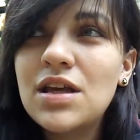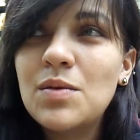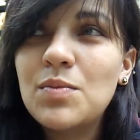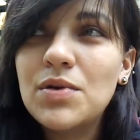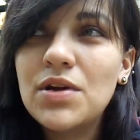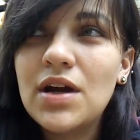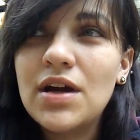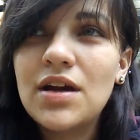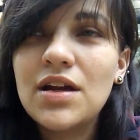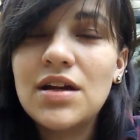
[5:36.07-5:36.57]
keep
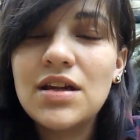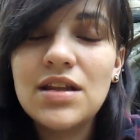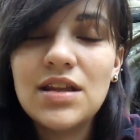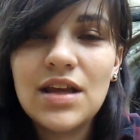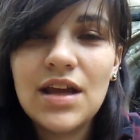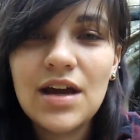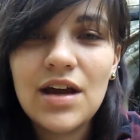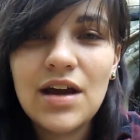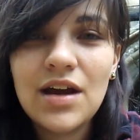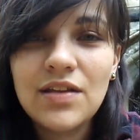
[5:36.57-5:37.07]
an eye on, and
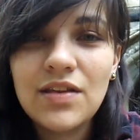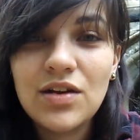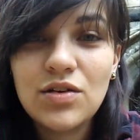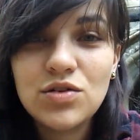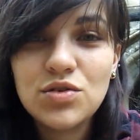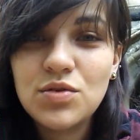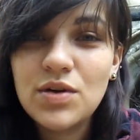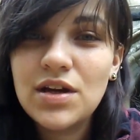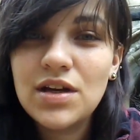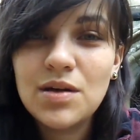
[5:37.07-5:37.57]
they and they're
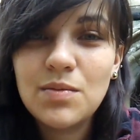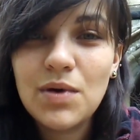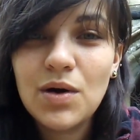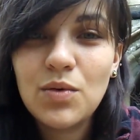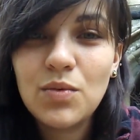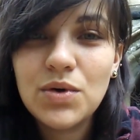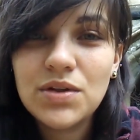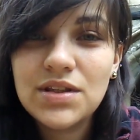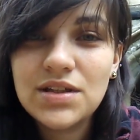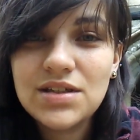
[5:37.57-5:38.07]
trained
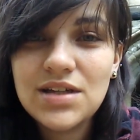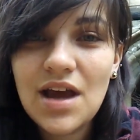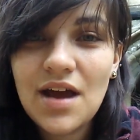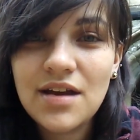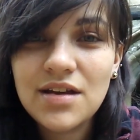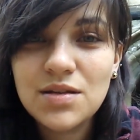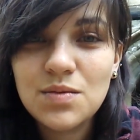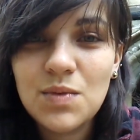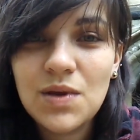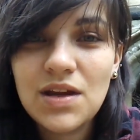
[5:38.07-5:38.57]
about what the
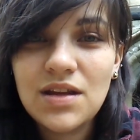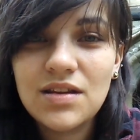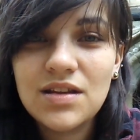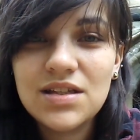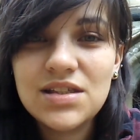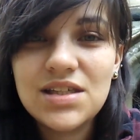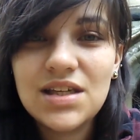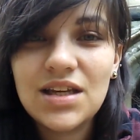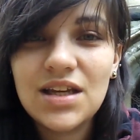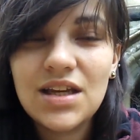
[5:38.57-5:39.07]
tags mean in the
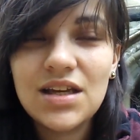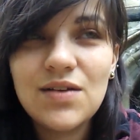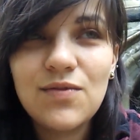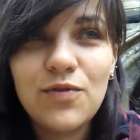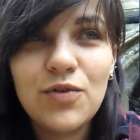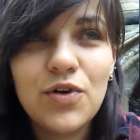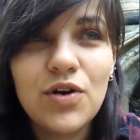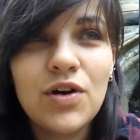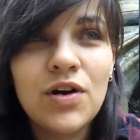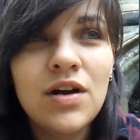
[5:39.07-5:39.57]
city
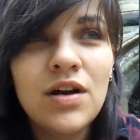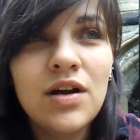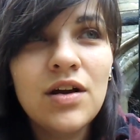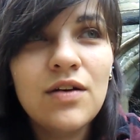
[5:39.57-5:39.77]
for